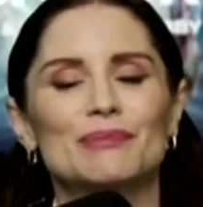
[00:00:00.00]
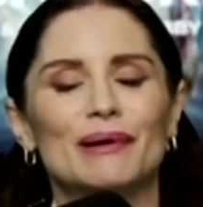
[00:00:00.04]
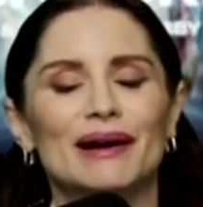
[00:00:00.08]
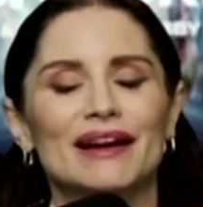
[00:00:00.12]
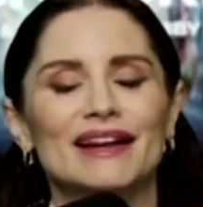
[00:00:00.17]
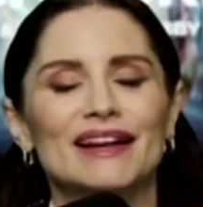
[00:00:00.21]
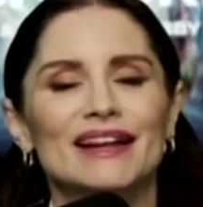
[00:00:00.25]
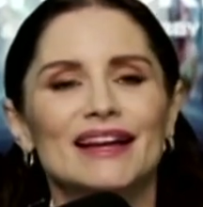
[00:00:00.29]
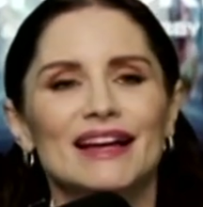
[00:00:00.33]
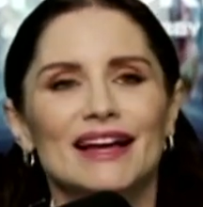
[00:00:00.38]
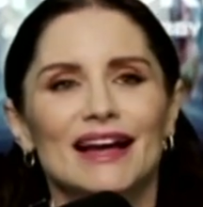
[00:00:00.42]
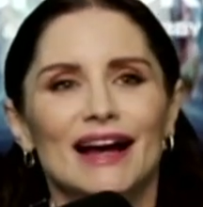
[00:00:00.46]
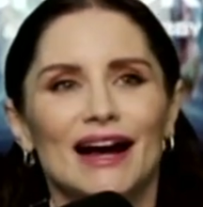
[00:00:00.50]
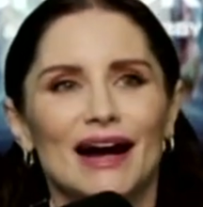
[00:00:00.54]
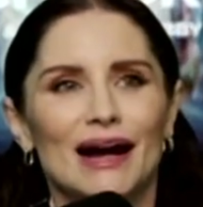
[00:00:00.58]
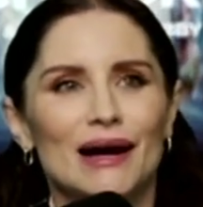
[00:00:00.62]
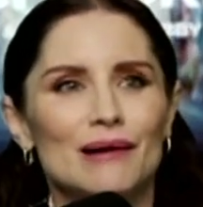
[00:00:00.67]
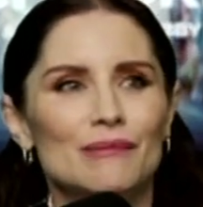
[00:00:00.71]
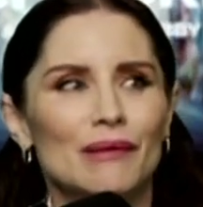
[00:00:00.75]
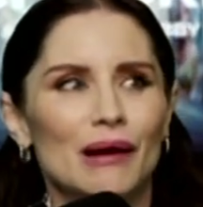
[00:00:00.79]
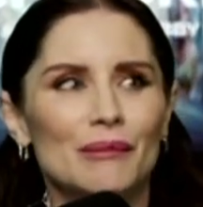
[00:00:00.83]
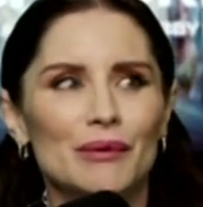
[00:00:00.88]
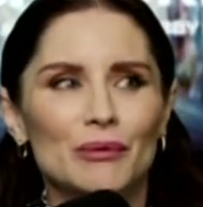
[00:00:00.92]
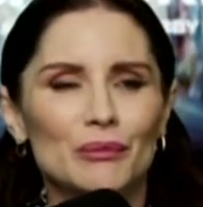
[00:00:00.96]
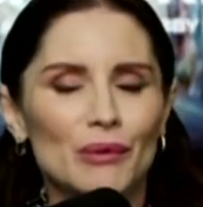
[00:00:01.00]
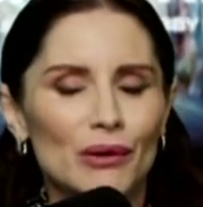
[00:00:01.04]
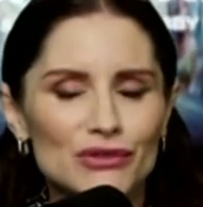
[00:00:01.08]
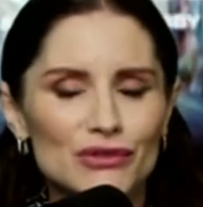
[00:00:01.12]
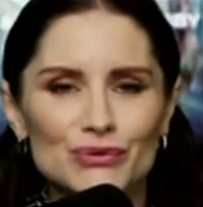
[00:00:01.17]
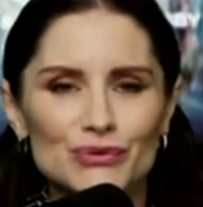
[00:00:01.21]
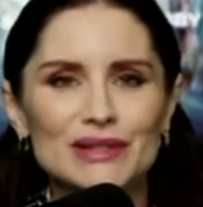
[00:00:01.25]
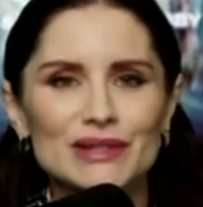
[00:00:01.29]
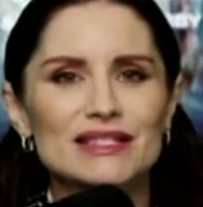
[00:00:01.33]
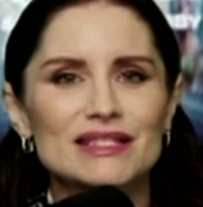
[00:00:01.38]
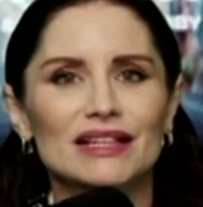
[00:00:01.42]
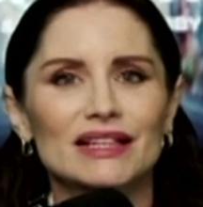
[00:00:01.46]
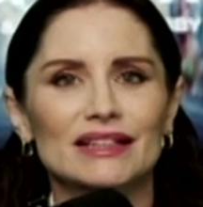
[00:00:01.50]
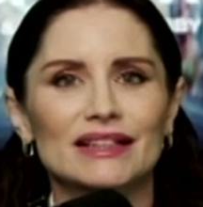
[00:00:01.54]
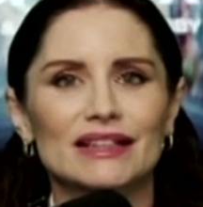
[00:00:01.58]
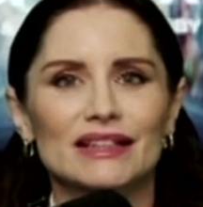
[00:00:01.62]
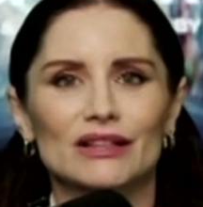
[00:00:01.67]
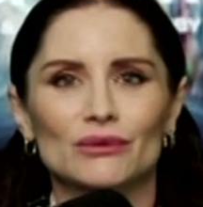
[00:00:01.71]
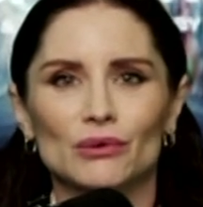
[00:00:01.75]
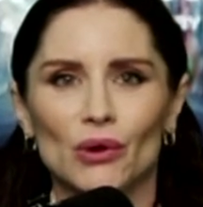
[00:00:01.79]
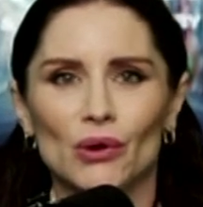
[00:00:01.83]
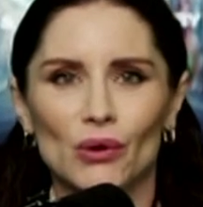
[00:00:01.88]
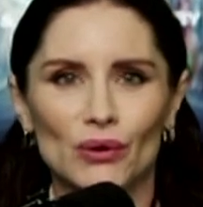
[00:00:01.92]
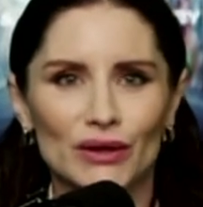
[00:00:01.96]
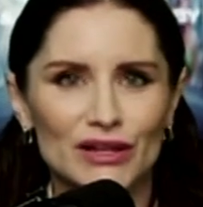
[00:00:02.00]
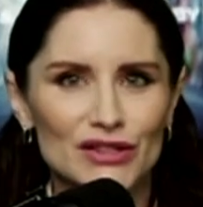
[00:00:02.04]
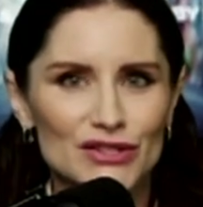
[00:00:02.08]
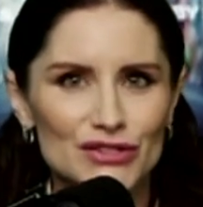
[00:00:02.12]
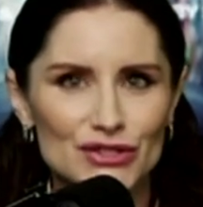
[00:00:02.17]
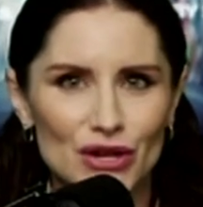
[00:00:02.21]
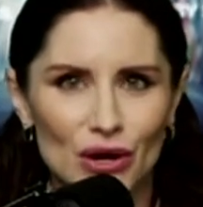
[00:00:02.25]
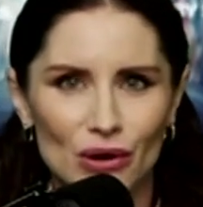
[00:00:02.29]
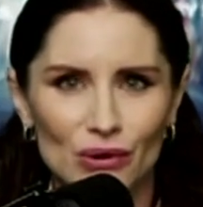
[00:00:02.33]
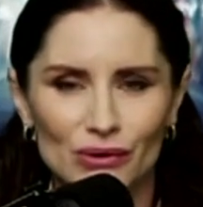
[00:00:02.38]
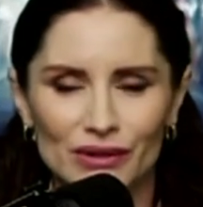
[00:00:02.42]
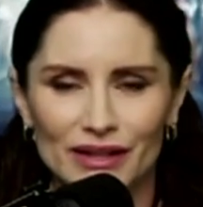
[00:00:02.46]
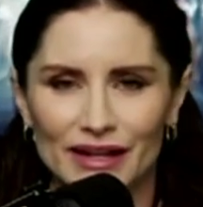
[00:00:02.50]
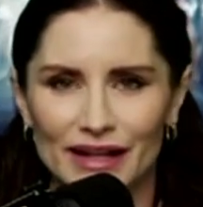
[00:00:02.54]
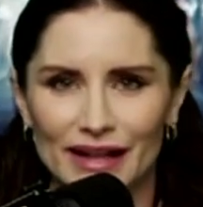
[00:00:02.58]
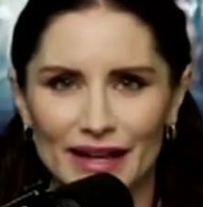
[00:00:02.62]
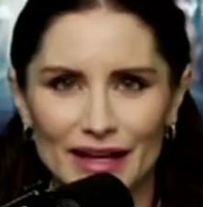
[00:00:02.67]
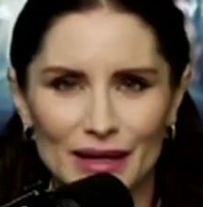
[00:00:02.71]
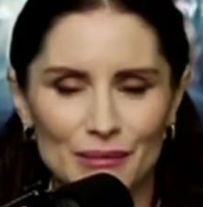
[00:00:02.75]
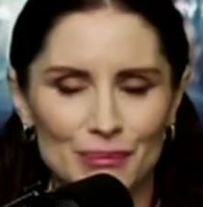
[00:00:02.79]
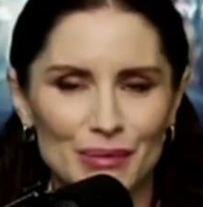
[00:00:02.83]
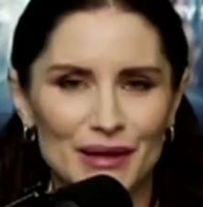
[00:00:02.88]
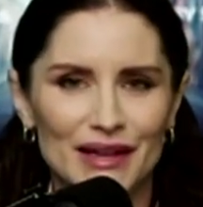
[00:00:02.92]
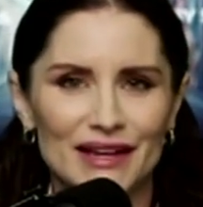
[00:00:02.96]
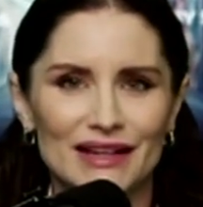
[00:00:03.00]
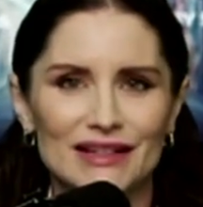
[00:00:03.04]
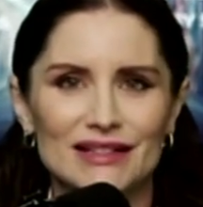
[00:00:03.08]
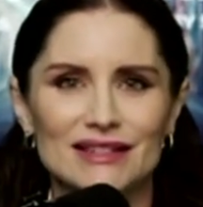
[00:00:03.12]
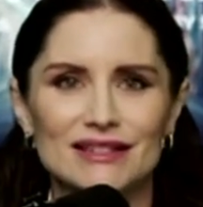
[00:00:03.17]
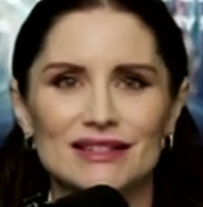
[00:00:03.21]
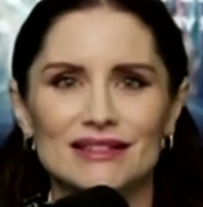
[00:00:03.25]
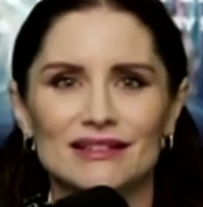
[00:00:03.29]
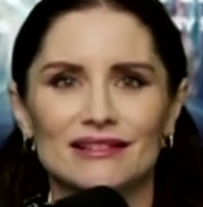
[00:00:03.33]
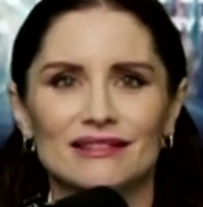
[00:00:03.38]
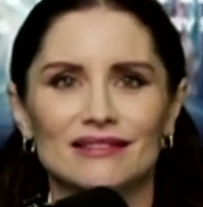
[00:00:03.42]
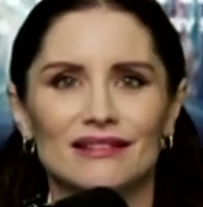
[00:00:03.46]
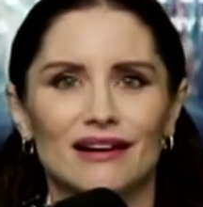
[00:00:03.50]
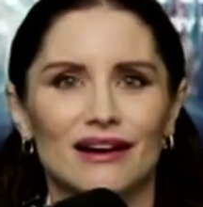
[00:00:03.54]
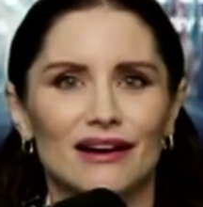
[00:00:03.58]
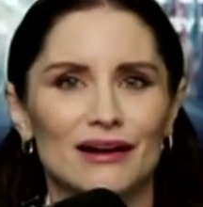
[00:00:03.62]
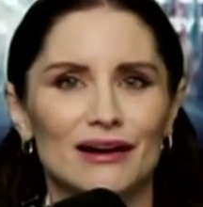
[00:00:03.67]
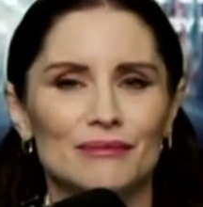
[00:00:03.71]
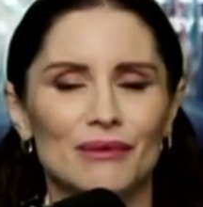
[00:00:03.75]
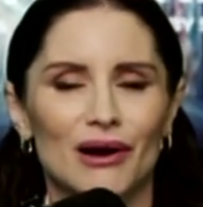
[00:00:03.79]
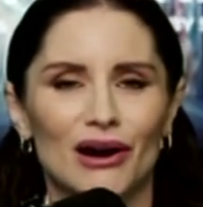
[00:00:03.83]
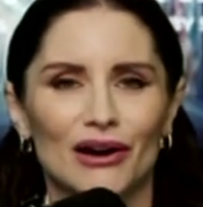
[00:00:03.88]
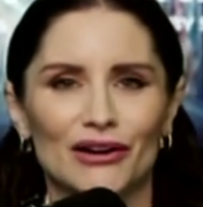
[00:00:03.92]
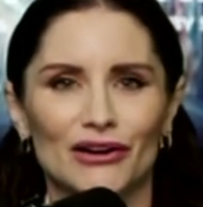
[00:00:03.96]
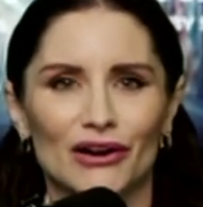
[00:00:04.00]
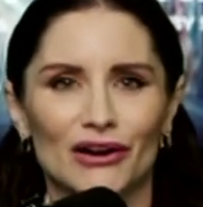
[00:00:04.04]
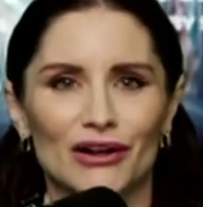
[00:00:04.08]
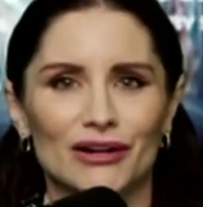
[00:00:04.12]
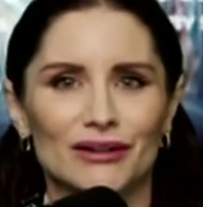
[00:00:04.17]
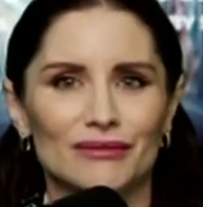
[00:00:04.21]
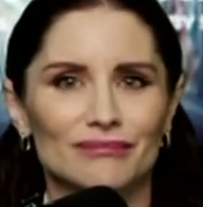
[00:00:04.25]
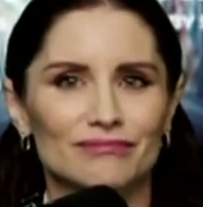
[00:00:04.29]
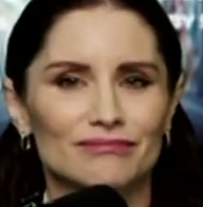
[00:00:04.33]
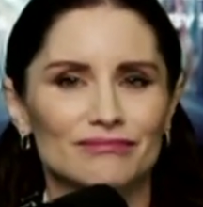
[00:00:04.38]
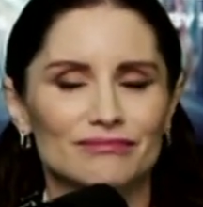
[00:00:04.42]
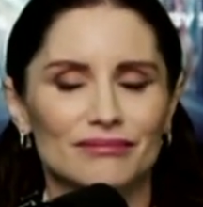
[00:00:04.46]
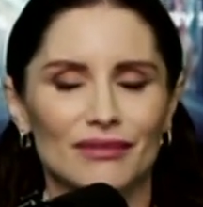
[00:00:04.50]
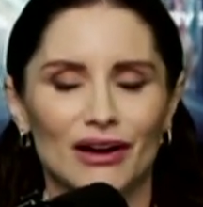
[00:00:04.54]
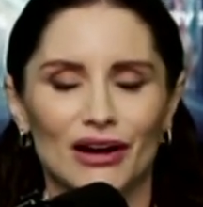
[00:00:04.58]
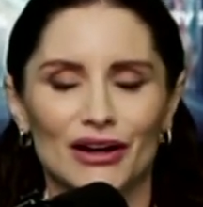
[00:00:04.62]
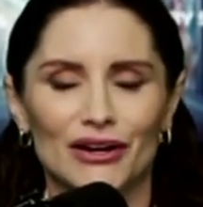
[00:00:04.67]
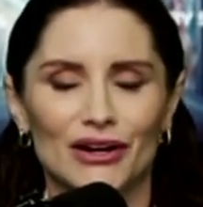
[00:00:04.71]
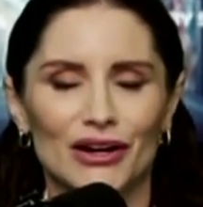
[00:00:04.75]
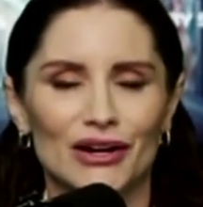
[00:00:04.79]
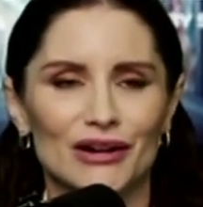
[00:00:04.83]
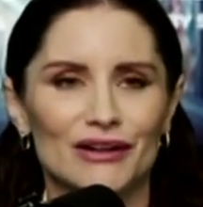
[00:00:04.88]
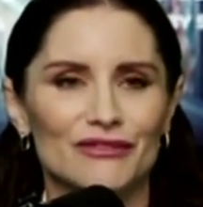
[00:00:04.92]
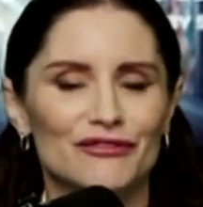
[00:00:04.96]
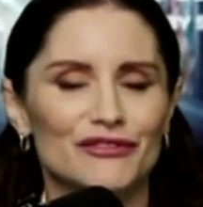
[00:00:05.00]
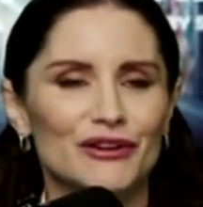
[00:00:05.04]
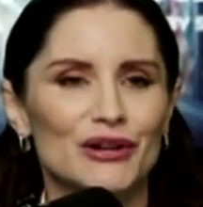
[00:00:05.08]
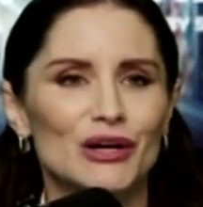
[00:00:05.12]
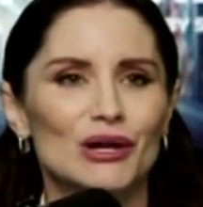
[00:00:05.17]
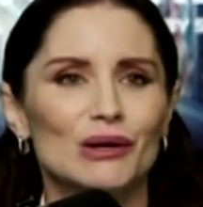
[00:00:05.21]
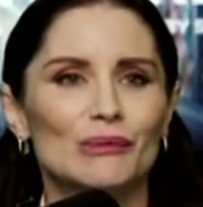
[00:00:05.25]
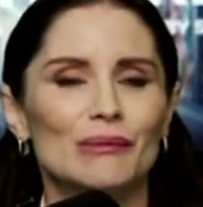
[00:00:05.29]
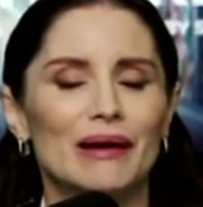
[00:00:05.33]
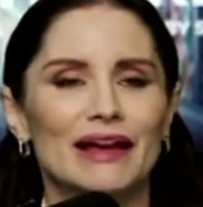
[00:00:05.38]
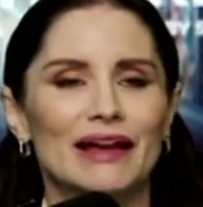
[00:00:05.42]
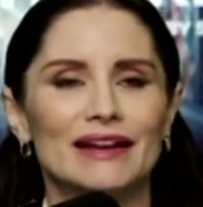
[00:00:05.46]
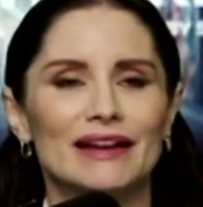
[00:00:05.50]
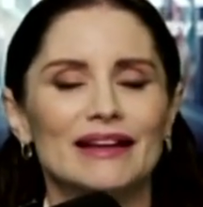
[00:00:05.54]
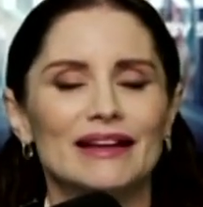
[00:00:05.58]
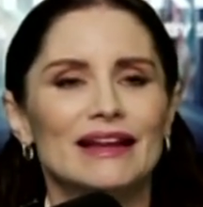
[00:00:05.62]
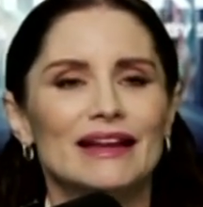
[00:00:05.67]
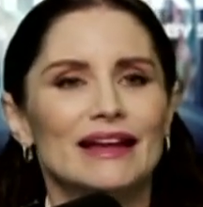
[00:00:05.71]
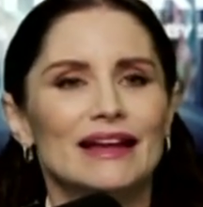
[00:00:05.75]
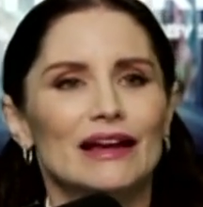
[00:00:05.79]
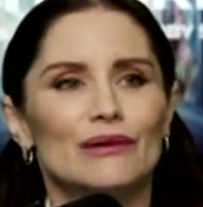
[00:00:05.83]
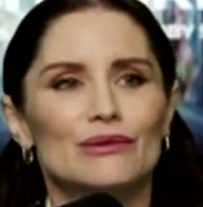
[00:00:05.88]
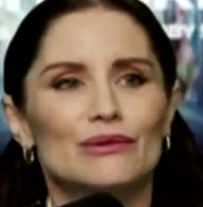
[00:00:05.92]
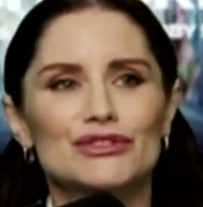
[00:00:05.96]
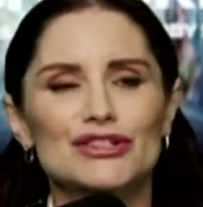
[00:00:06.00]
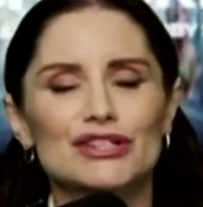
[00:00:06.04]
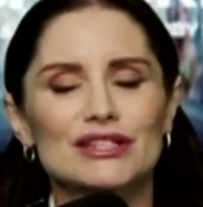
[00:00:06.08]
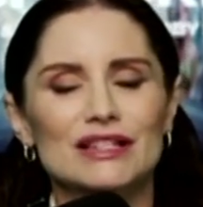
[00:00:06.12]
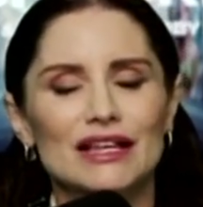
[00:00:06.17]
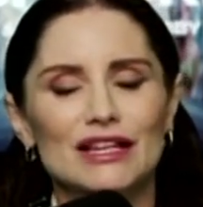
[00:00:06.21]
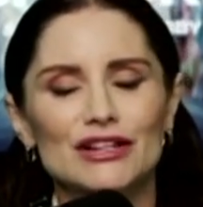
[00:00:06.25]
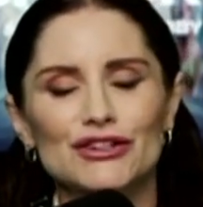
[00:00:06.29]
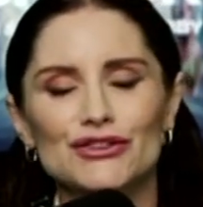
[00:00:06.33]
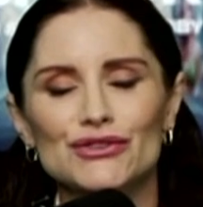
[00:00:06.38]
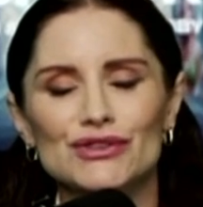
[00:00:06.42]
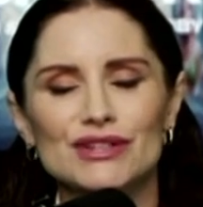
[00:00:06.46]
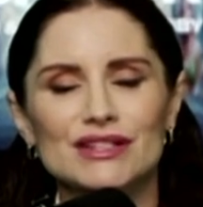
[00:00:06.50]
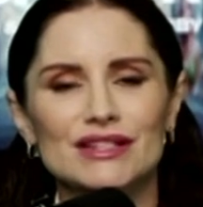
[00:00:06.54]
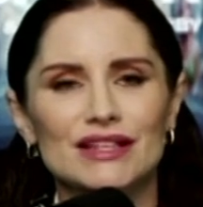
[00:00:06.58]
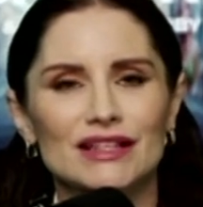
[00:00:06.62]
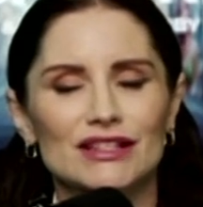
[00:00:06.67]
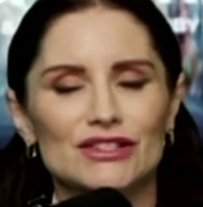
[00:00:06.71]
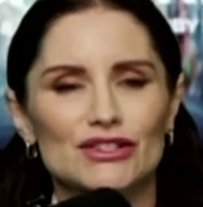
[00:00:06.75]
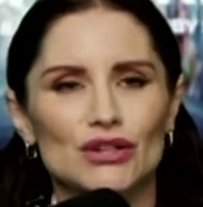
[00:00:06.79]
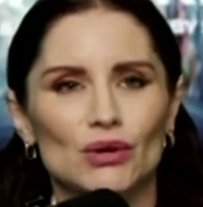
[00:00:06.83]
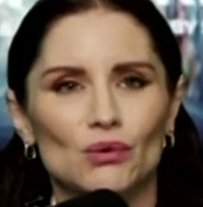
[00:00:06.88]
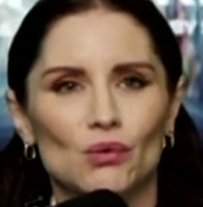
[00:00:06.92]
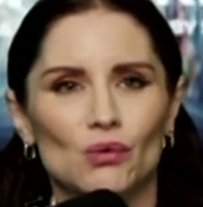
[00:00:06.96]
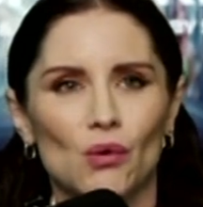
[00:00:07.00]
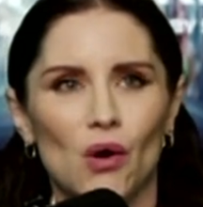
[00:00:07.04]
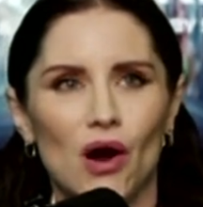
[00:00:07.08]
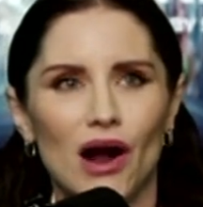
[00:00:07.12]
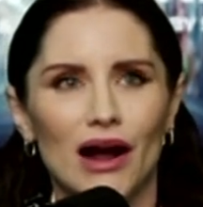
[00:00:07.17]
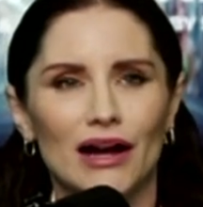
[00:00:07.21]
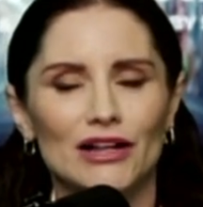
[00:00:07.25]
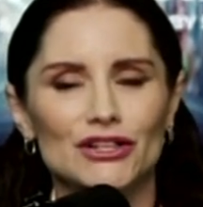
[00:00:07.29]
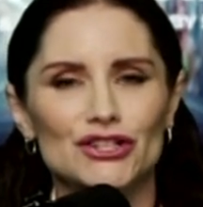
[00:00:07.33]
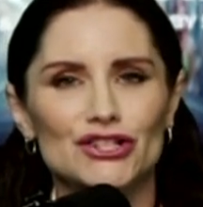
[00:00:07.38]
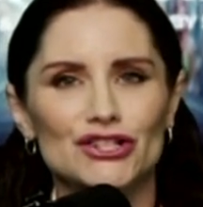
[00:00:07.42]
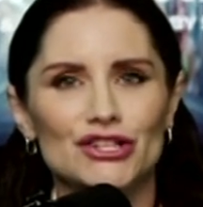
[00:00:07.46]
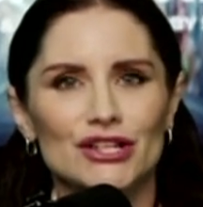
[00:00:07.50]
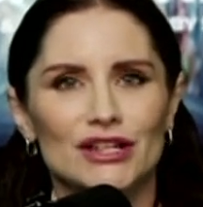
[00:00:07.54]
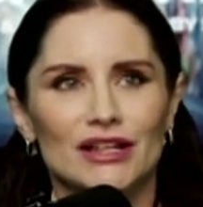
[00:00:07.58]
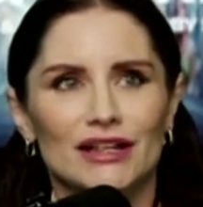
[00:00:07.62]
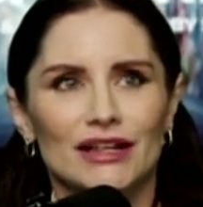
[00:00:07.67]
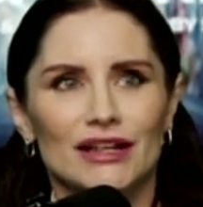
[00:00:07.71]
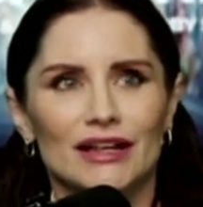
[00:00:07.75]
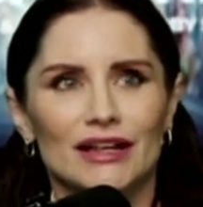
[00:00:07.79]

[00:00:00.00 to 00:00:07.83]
But I mean, most recently, the Rolling Stone did a hit piece on our film, and it was just interesting to watch